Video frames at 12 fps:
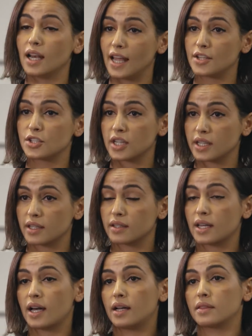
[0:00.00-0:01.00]

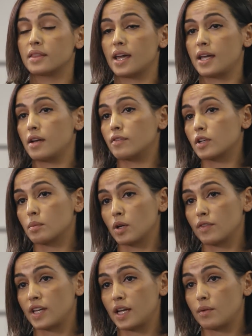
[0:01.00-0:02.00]
alleging that they have come
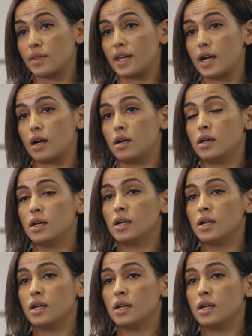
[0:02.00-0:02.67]
over here and they are